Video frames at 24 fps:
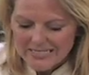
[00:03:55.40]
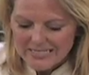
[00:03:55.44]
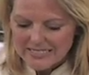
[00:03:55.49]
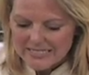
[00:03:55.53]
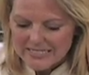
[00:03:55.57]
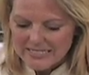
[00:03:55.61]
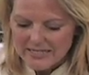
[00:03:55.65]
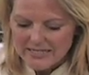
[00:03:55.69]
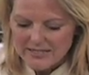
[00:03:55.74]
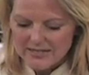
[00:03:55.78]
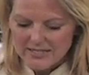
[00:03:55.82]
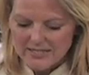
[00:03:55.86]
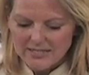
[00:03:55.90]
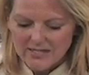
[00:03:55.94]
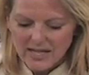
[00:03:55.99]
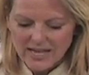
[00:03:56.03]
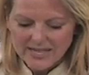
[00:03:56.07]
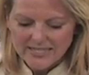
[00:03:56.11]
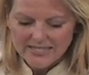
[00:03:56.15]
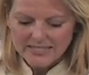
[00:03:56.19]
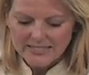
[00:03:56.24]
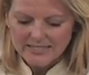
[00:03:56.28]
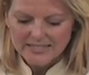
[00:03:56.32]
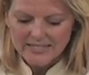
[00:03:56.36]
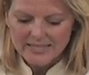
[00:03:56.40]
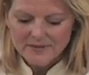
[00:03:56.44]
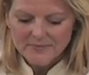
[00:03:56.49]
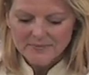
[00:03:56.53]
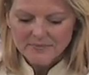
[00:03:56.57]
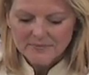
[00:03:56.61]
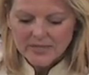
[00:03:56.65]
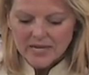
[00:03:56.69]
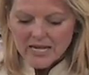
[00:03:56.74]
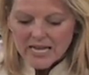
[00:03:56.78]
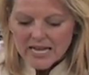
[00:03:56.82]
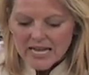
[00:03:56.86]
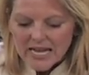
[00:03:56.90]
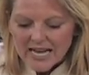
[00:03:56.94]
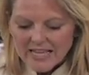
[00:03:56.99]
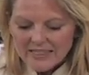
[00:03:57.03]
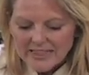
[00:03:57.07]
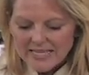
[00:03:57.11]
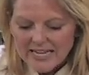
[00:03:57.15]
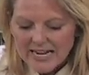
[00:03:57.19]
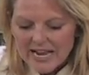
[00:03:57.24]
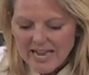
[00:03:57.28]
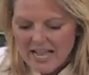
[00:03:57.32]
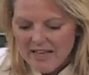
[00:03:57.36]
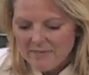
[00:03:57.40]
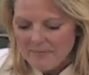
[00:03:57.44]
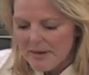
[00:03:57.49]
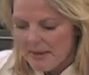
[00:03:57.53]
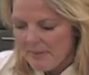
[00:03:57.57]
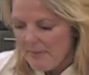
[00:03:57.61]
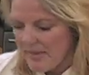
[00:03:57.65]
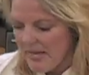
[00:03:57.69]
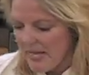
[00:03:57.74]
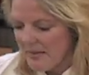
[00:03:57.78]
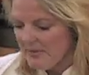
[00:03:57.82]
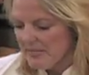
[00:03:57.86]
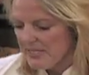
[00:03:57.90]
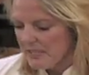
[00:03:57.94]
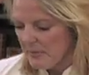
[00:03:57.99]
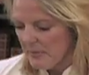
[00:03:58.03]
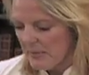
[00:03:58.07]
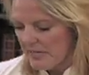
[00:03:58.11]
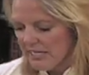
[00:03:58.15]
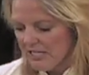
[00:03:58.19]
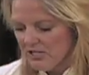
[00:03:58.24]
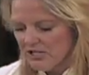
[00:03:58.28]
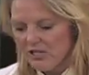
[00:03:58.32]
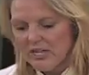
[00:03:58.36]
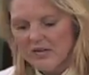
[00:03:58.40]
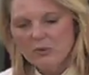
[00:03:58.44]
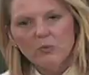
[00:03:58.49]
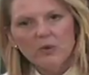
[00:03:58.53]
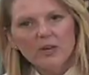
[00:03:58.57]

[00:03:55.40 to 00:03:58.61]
instead of slicing them. And then I have my baby spinach, and